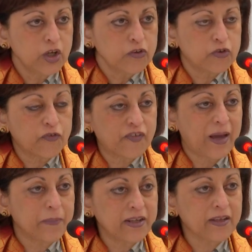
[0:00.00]
So
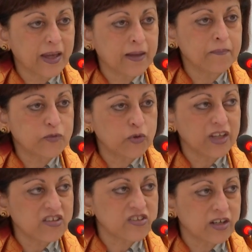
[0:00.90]
famine came to East